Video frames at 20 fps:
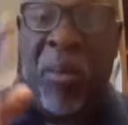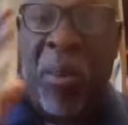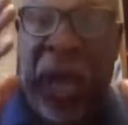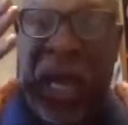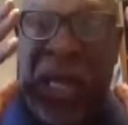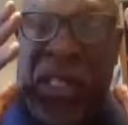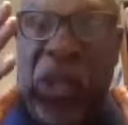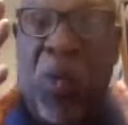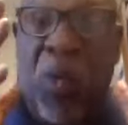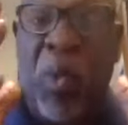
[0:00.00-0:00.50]
Our
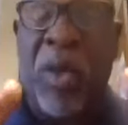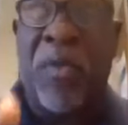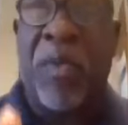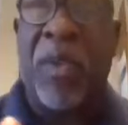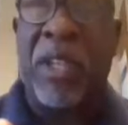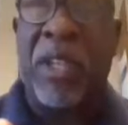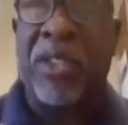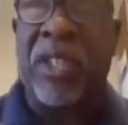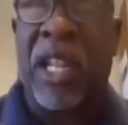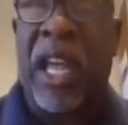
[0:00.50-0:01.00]
minds on we
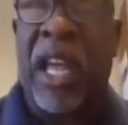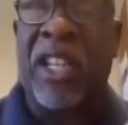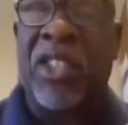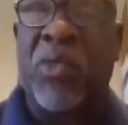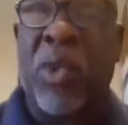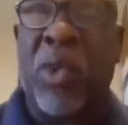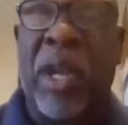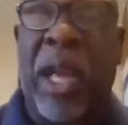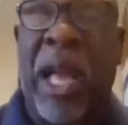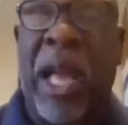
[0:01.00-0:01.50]
finished the
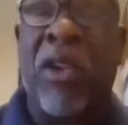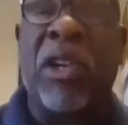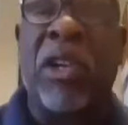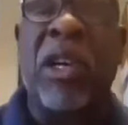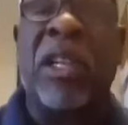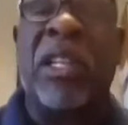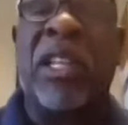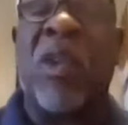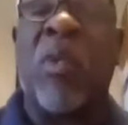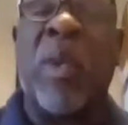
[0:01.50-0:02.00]
last three. How
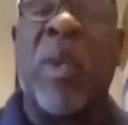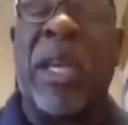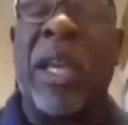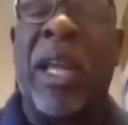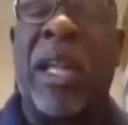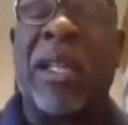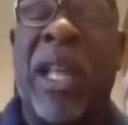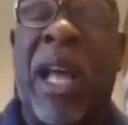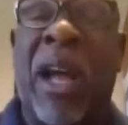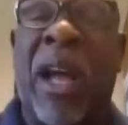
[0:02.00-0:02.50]
good can we
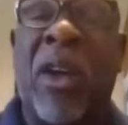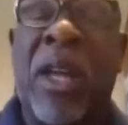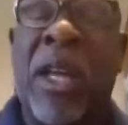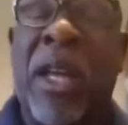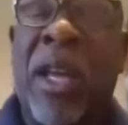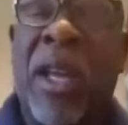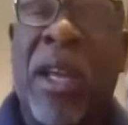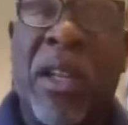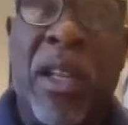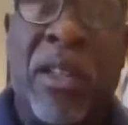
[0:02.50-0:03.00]
get now?
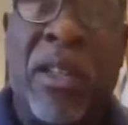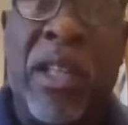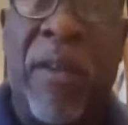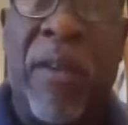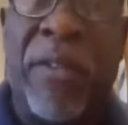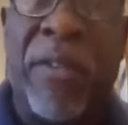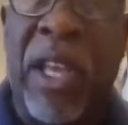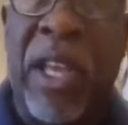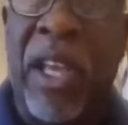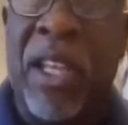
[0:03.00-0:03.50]
The
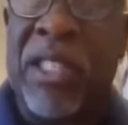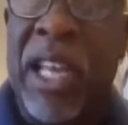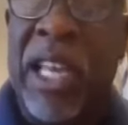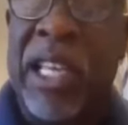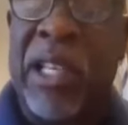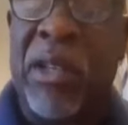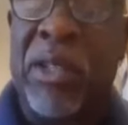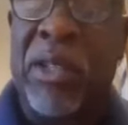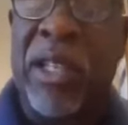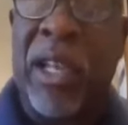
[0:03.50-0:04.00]
tough thing is,
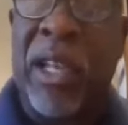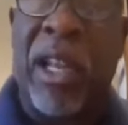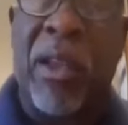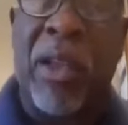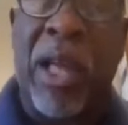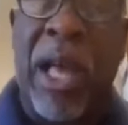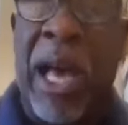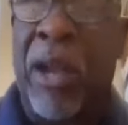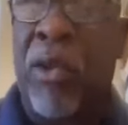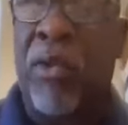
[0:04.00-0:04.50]
like you said,
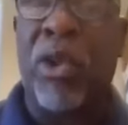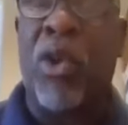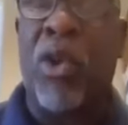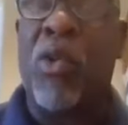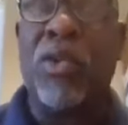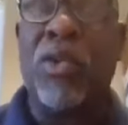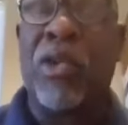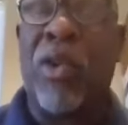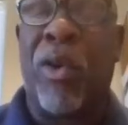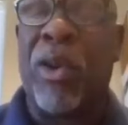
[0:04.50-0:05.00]
I don't know
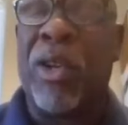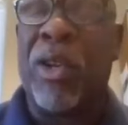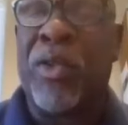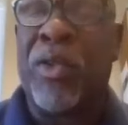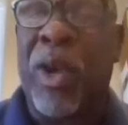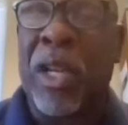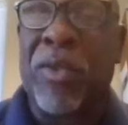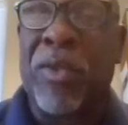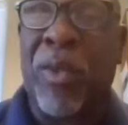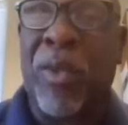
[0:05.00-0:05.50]
who's going to
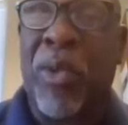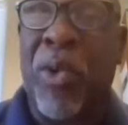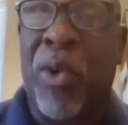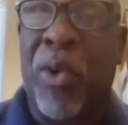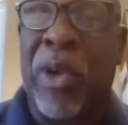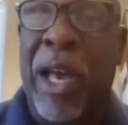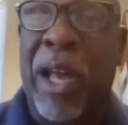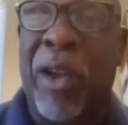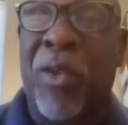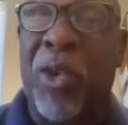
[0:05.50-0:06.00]
transfer
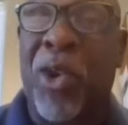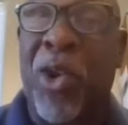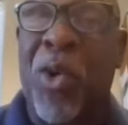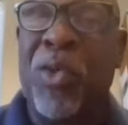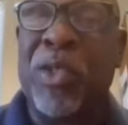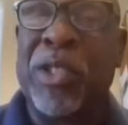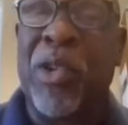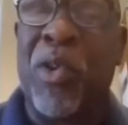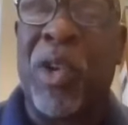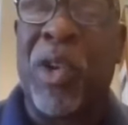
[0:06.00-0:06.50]
portal. I don't
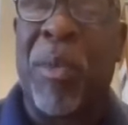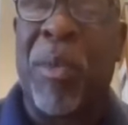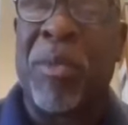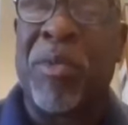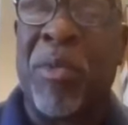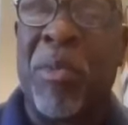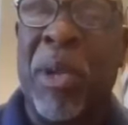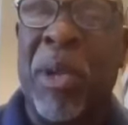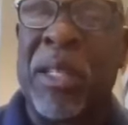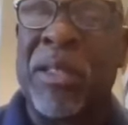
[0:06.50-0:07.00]
know who's going to come
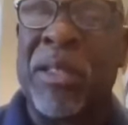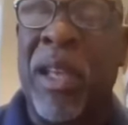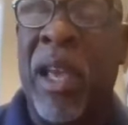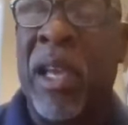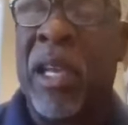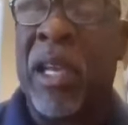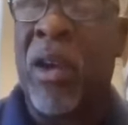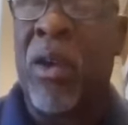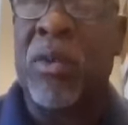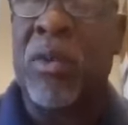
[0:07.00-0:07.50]
up to me and say,
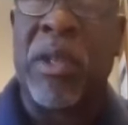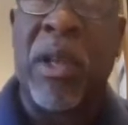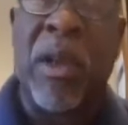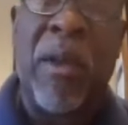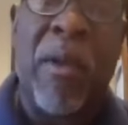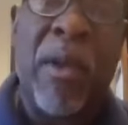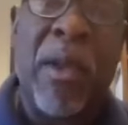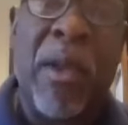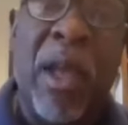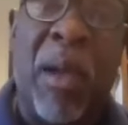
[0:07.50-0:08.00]
"Hey, coach,
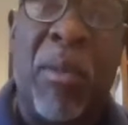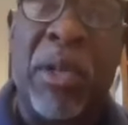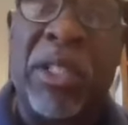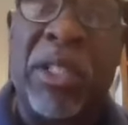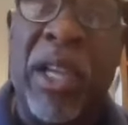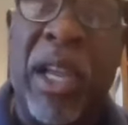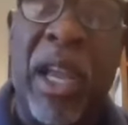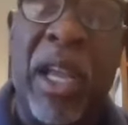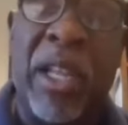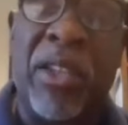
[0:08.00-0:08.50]
I'm gonna
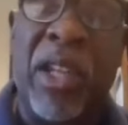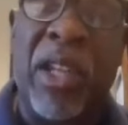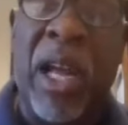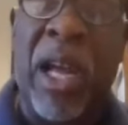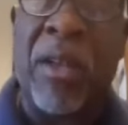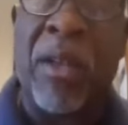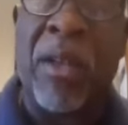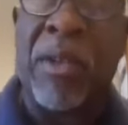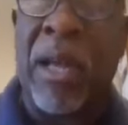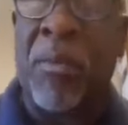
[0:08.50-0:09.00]
change. You know,
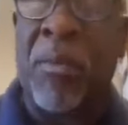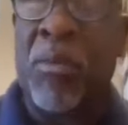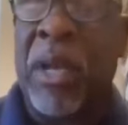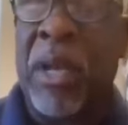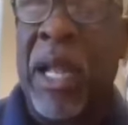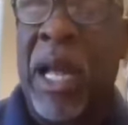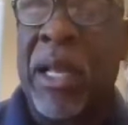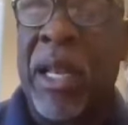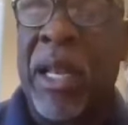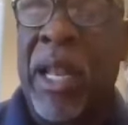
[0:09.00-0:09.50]
I, am
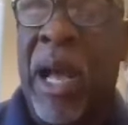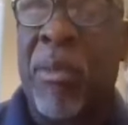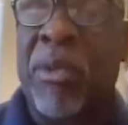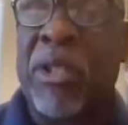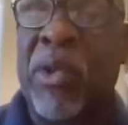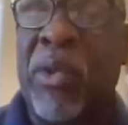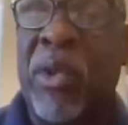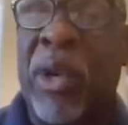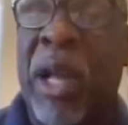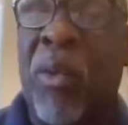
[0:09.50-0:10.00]
not getting the
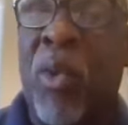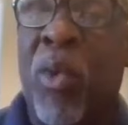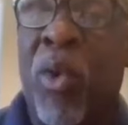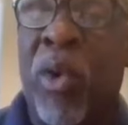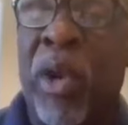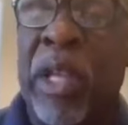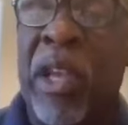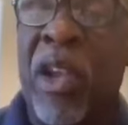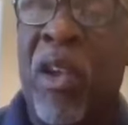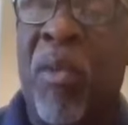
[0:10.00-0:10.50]
opportunity I
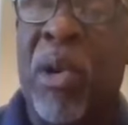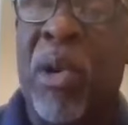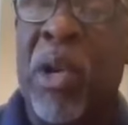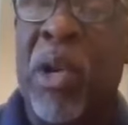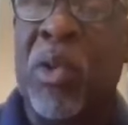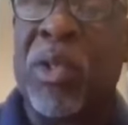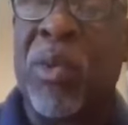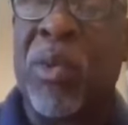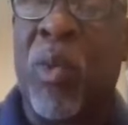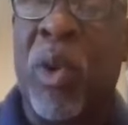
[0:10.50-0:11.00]
want to hear. I'm gonna
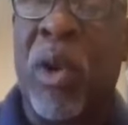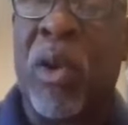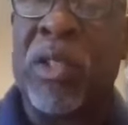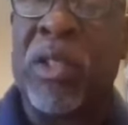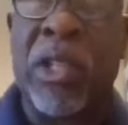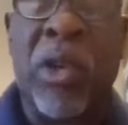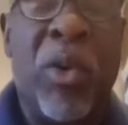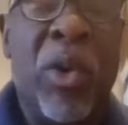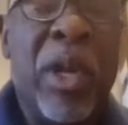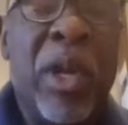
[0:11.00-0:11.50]
go somewhere
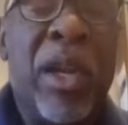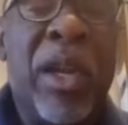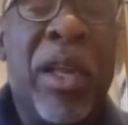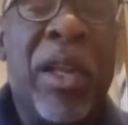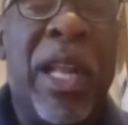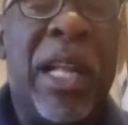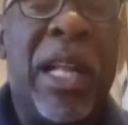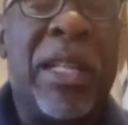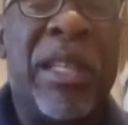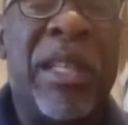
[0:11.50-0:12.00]
else." So
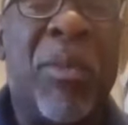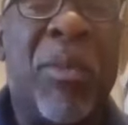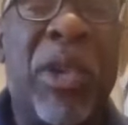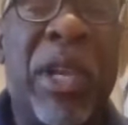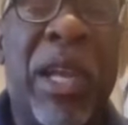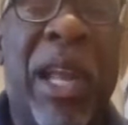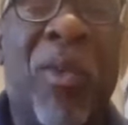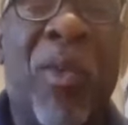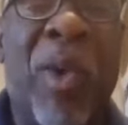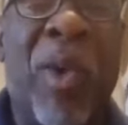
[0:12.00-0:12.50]
that's something
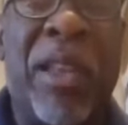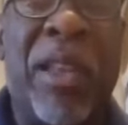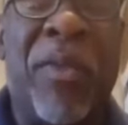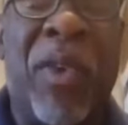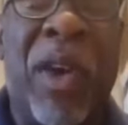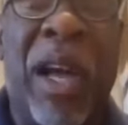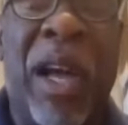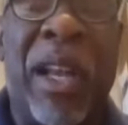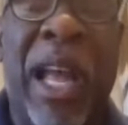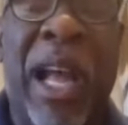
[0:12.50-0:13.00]
you got to wait to
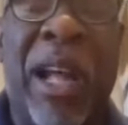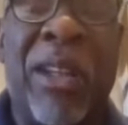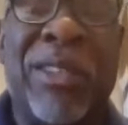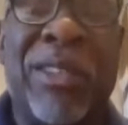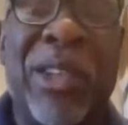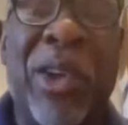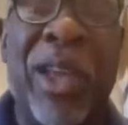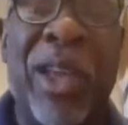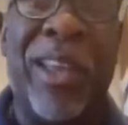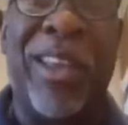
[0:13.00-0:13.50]
find out.
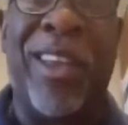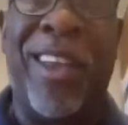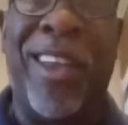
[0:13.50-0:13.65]
So